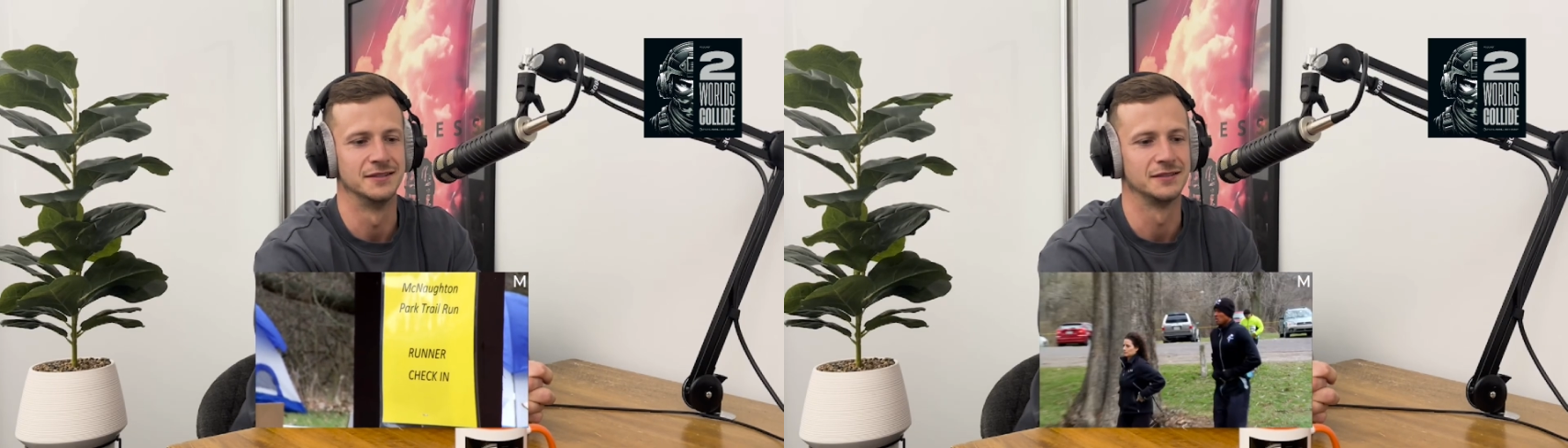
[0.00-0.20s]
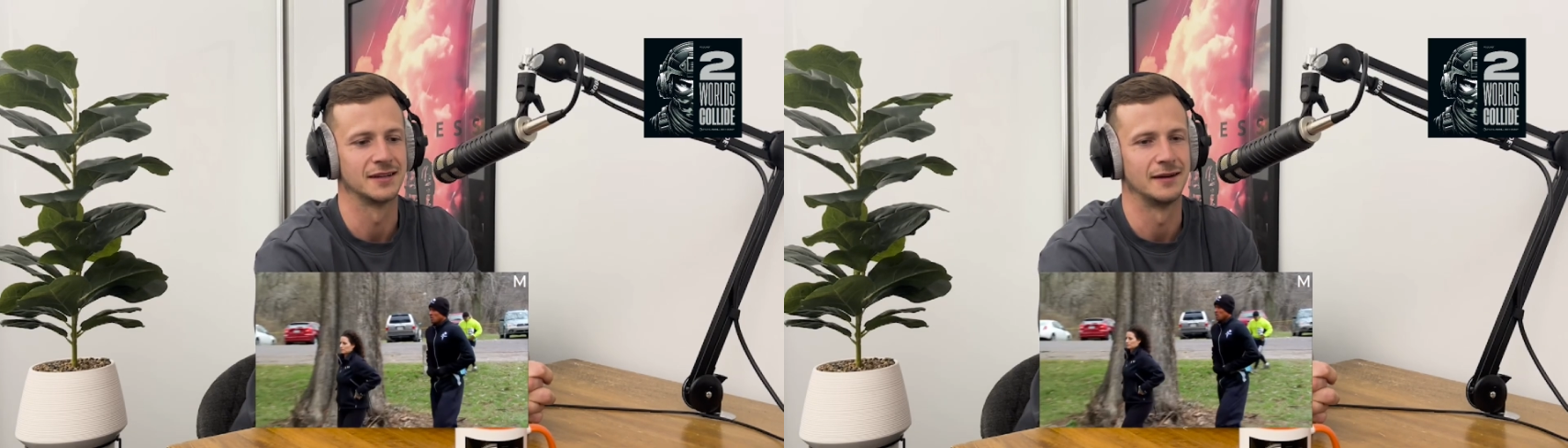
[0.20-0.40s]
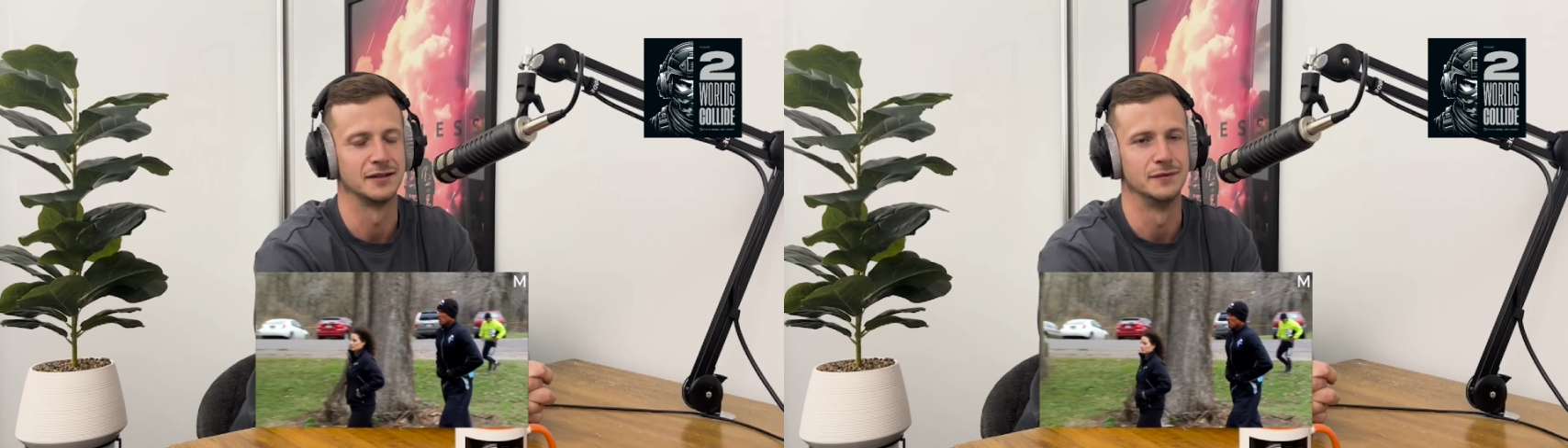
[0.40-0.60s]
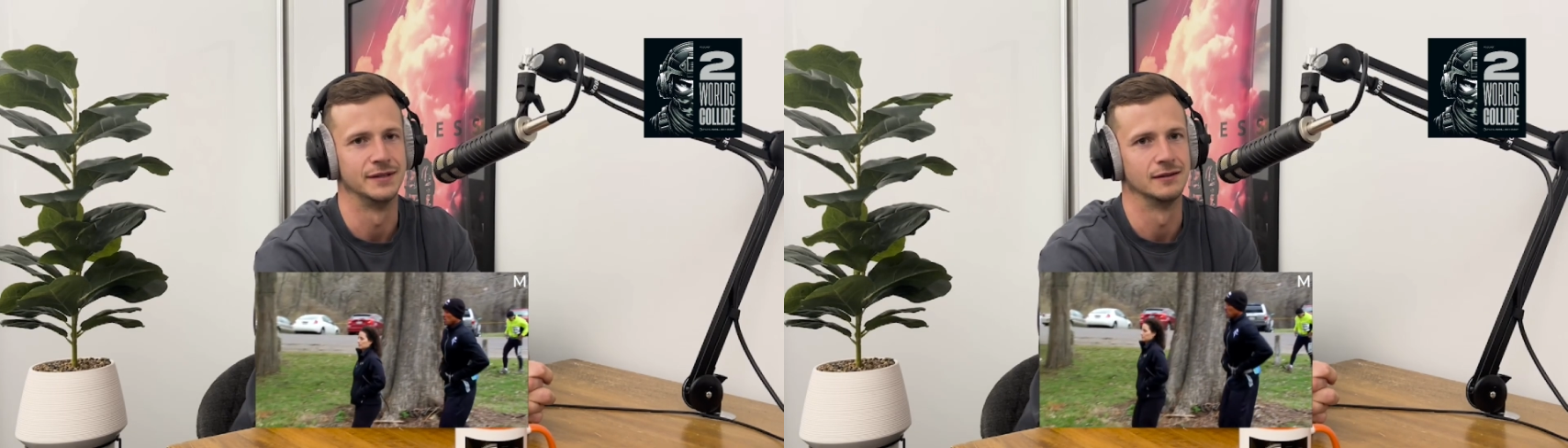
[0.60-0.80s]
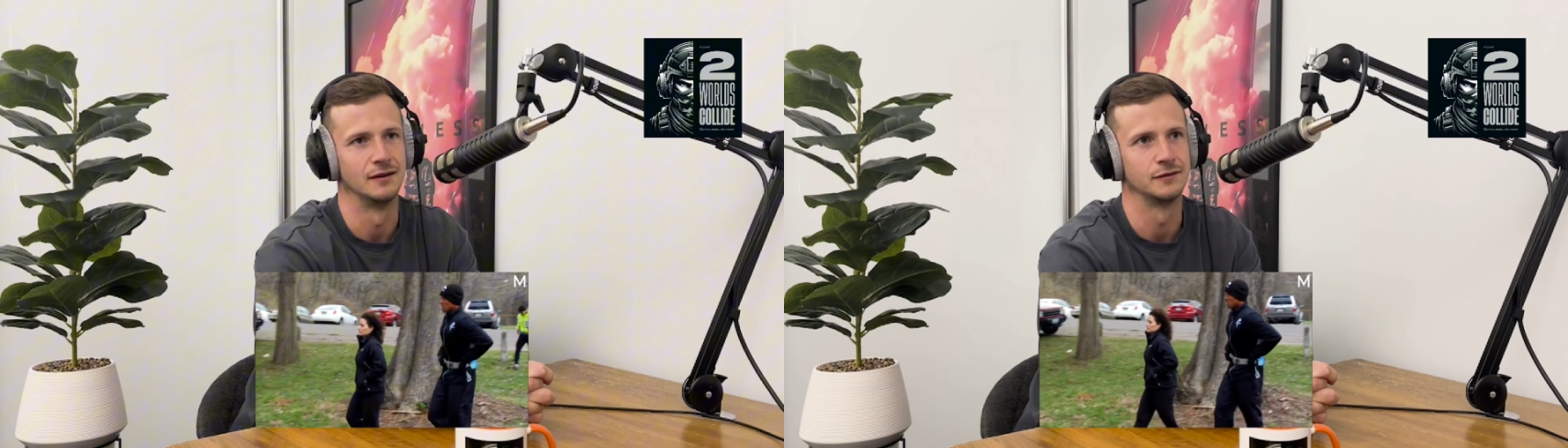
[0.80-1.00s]
It's like having a
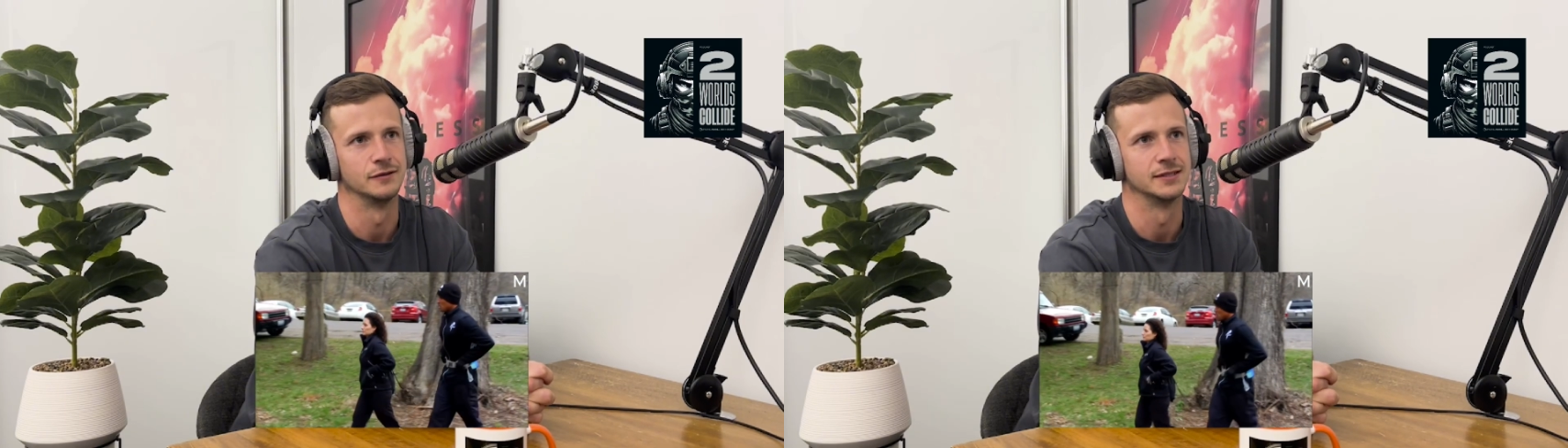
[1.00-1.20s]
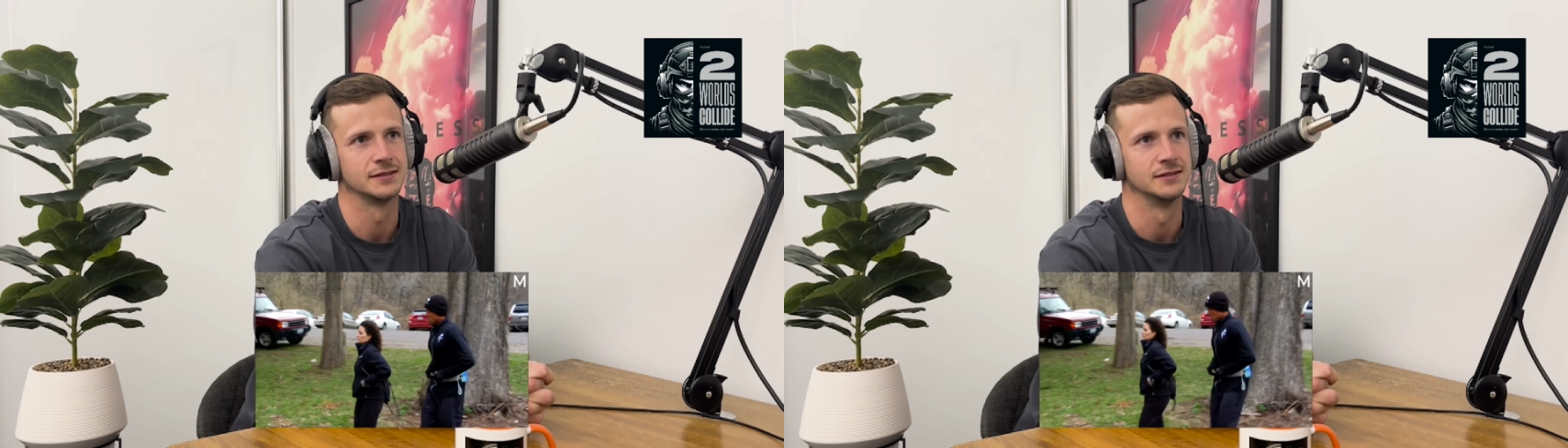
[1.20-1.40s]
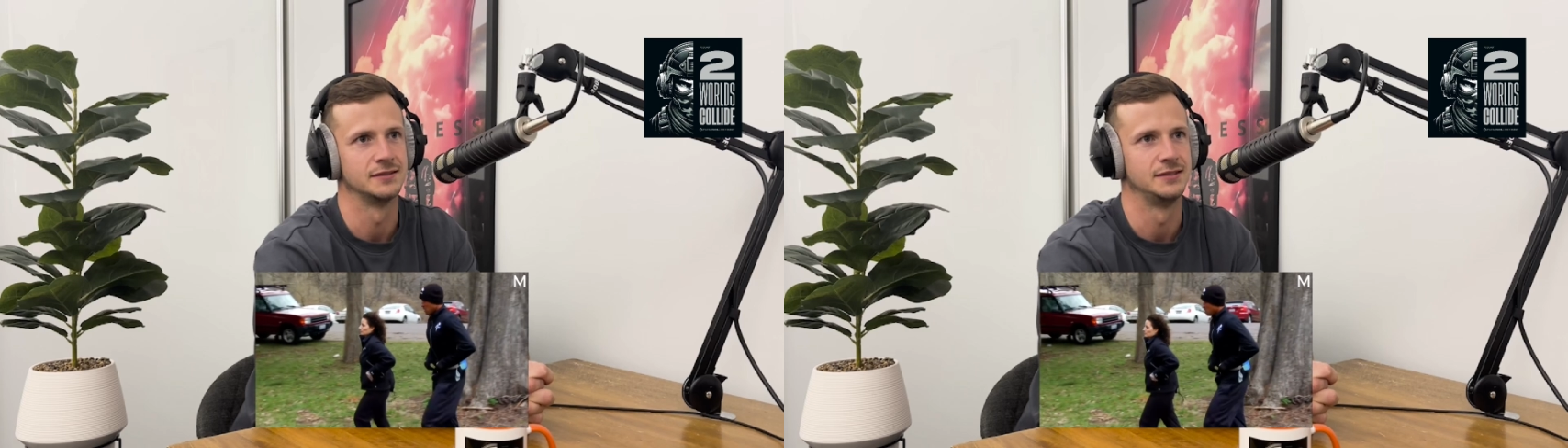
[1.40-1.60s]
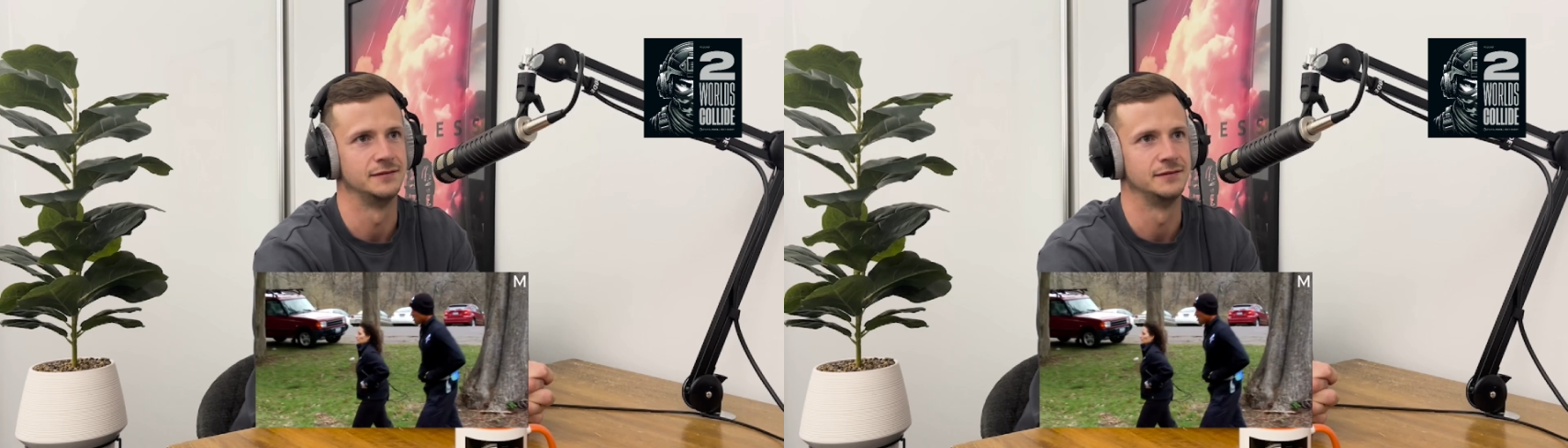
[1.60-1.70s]
midlife crisis.